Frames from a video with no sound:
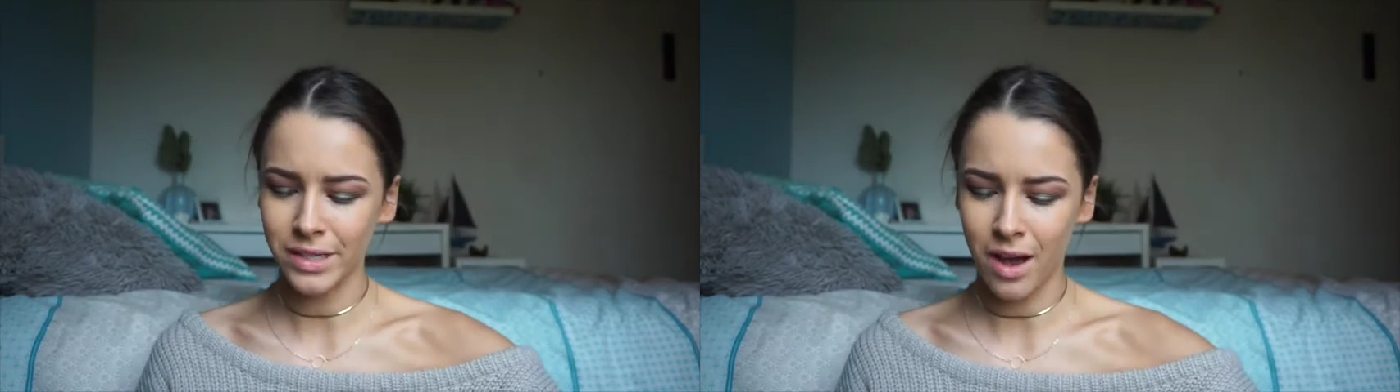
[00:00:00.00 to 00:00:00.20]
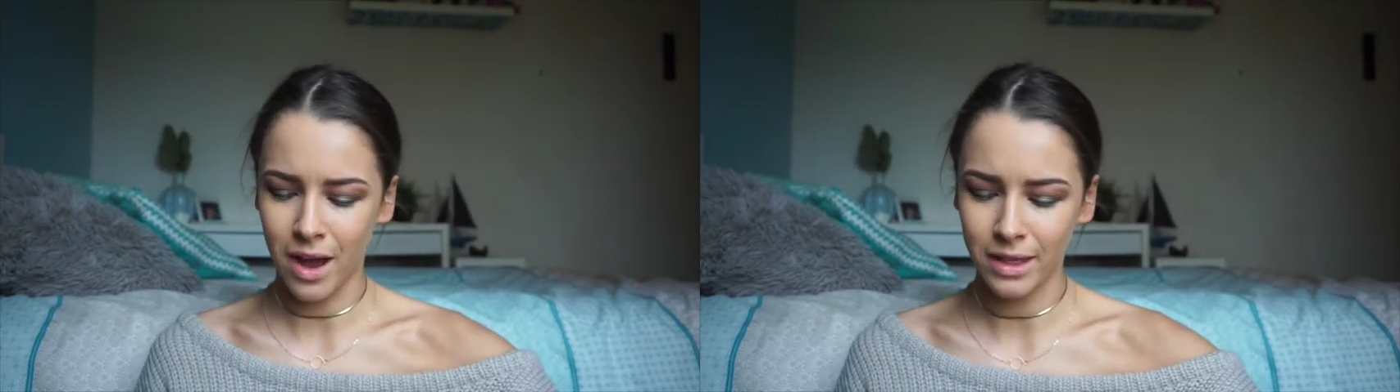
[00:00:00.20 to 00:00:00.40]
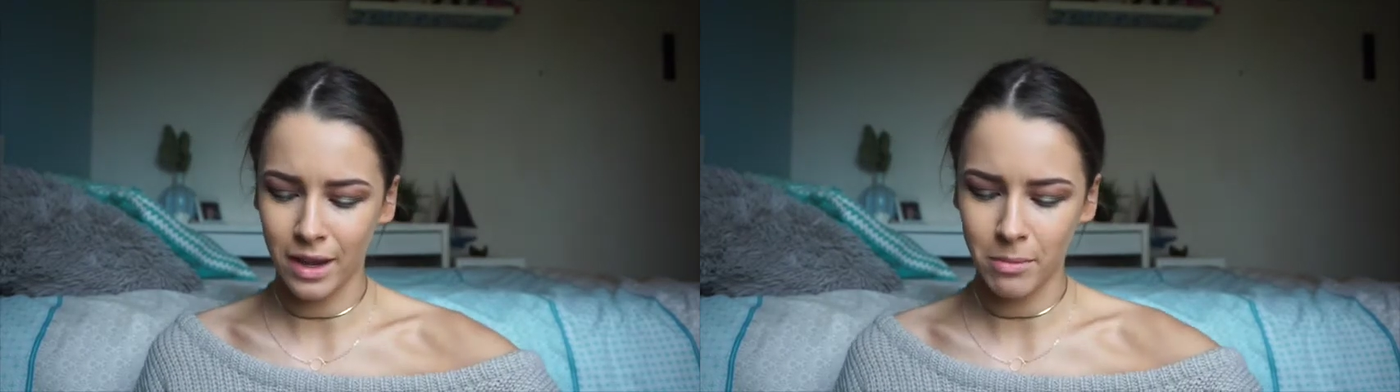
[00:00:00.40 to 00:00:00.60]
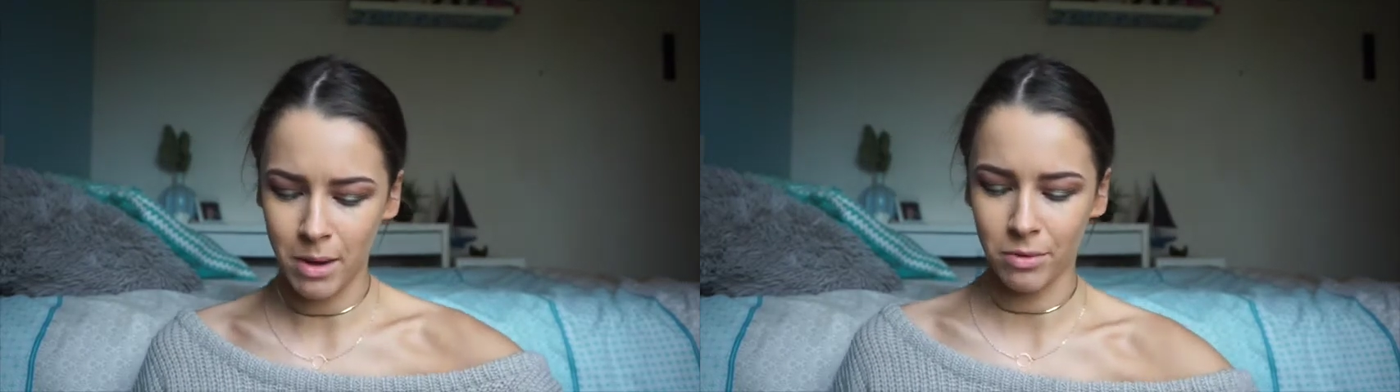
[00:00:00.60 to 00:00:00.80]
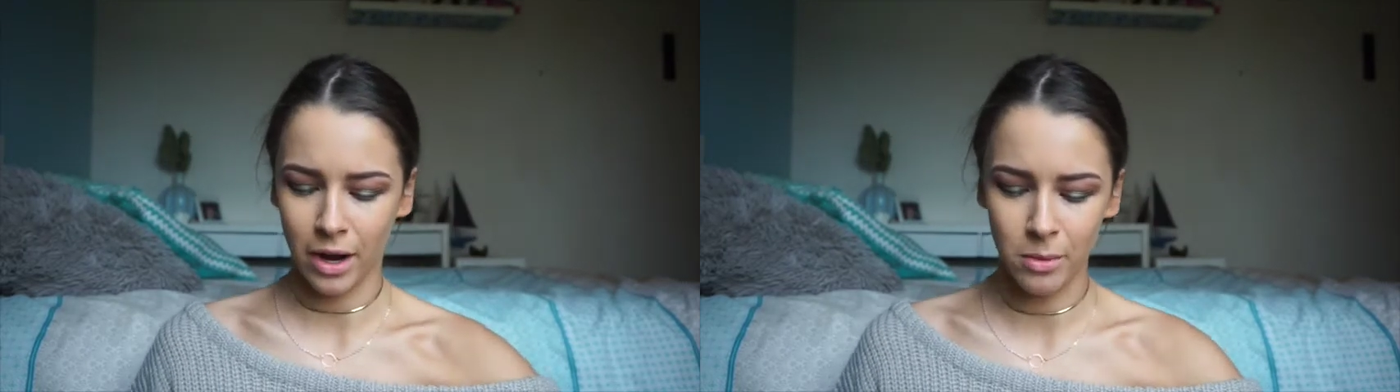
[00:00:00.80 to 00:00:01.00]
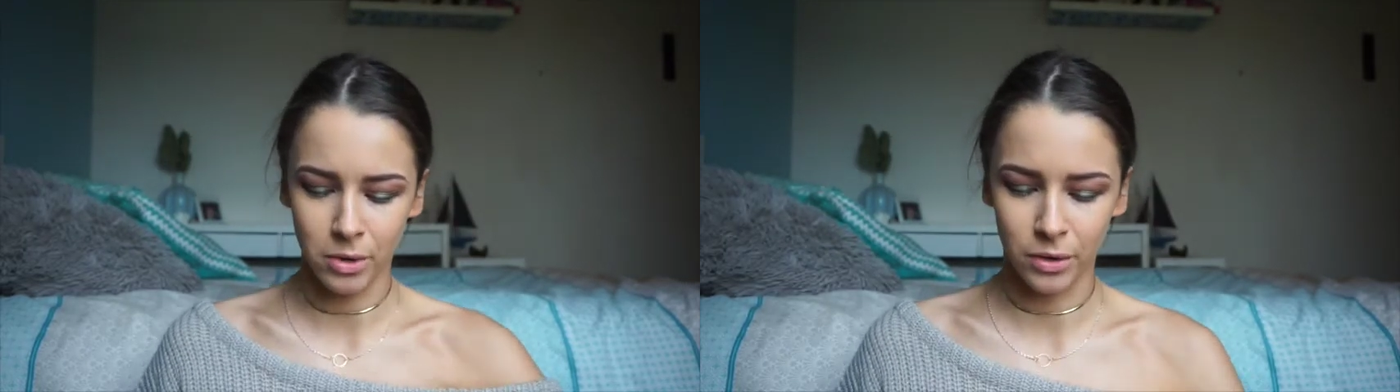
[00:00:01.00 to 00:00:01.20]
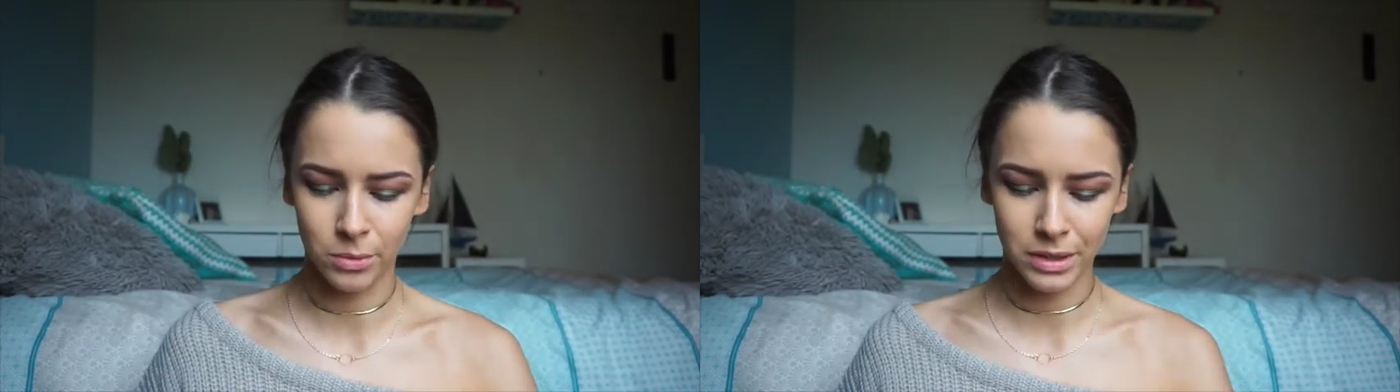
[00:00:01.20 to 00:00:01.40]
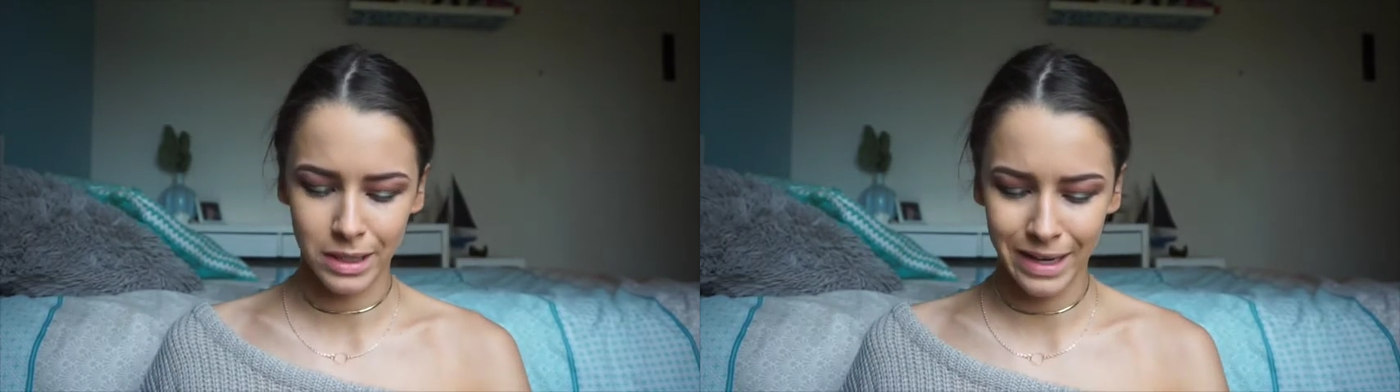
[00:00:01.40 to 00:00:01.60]
to highlight my brow bone,
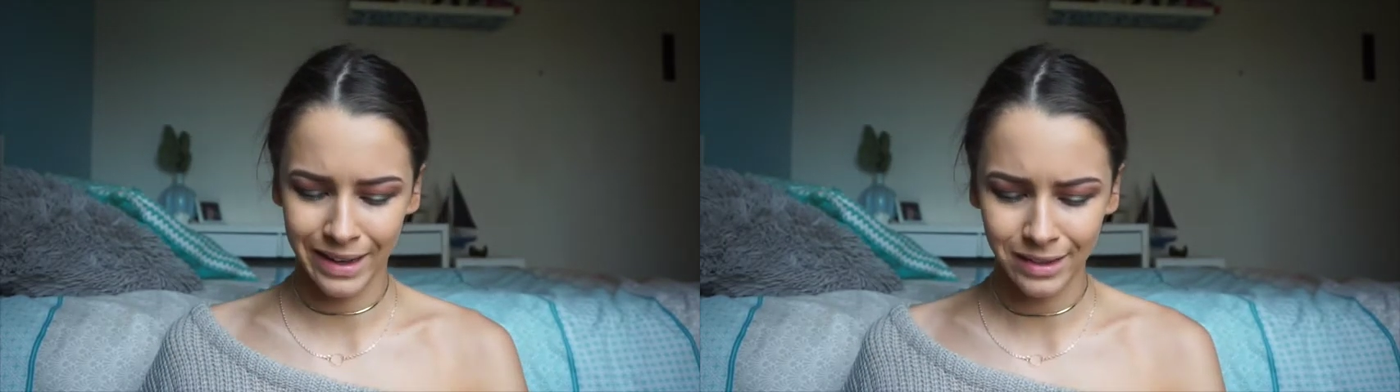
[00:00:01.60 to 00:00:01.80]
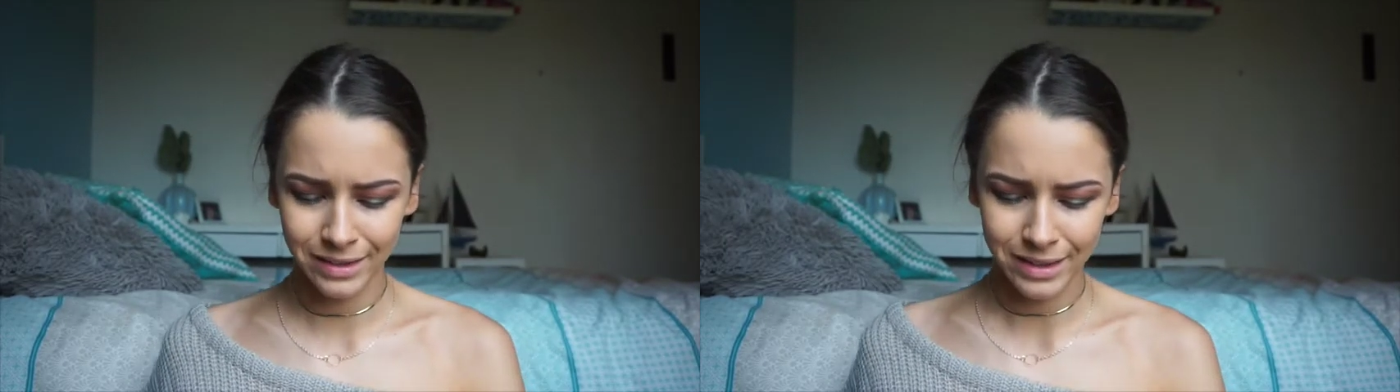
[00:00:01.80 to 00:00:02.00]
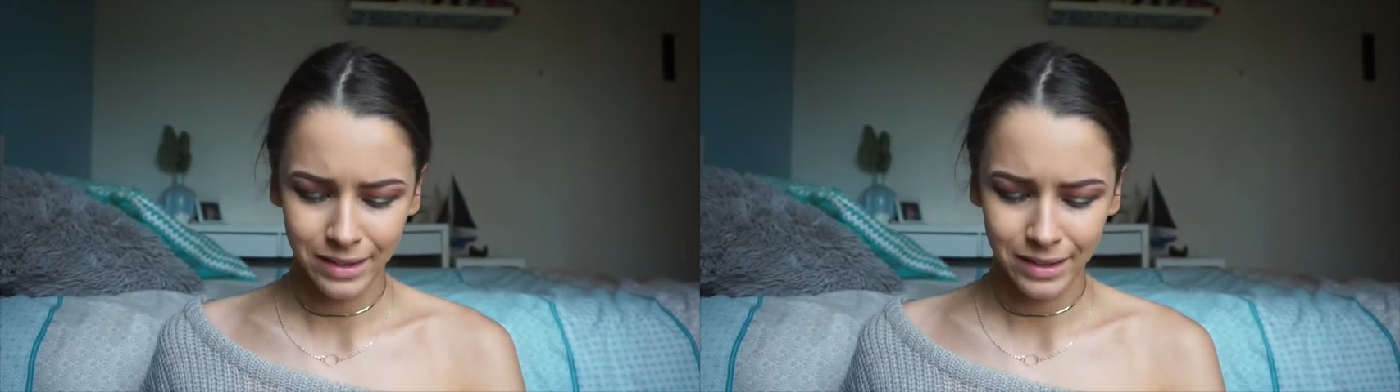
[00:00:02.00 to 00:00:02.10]
what the heck.